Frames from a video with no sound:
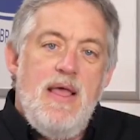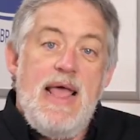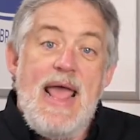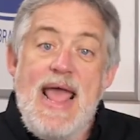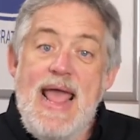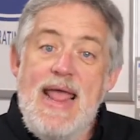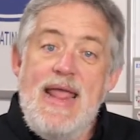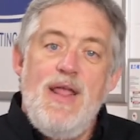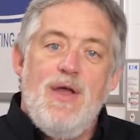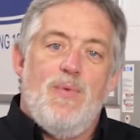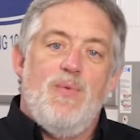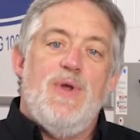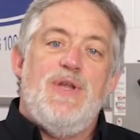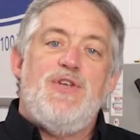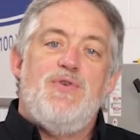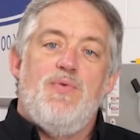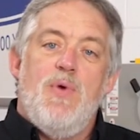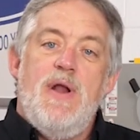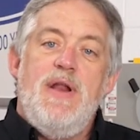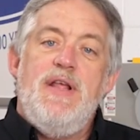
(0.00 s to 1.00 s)
A, a
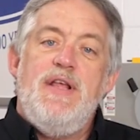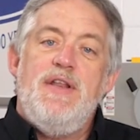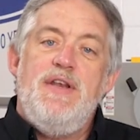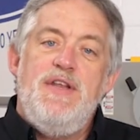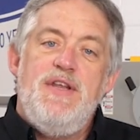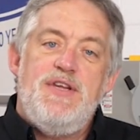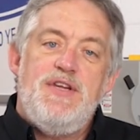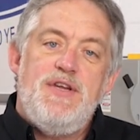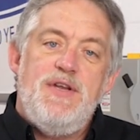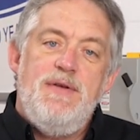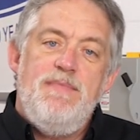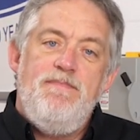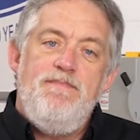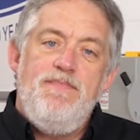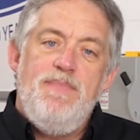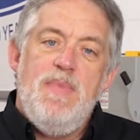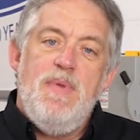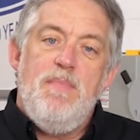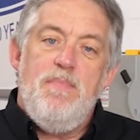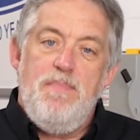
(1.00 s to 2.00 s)
rich running condition,
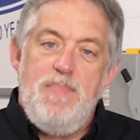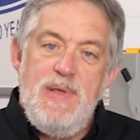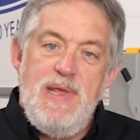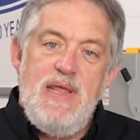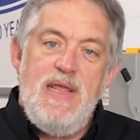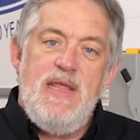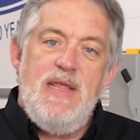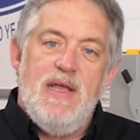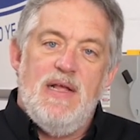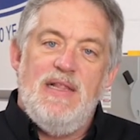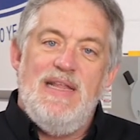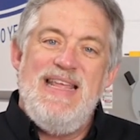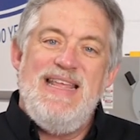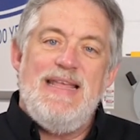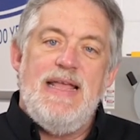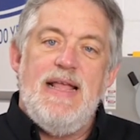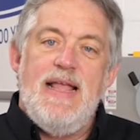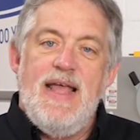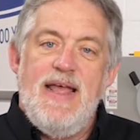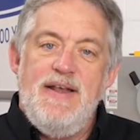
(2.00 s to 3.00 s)
B, a
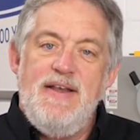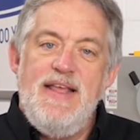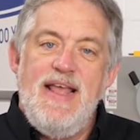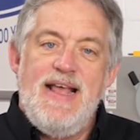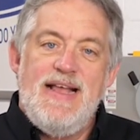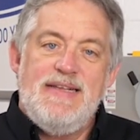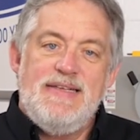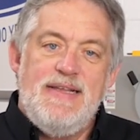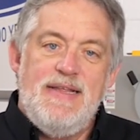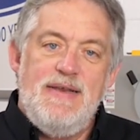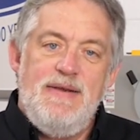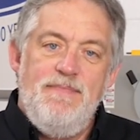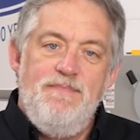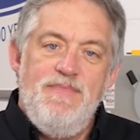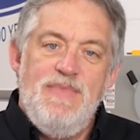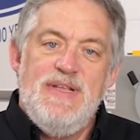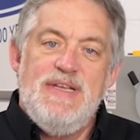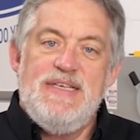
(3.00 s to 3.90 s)
leaking head gasket,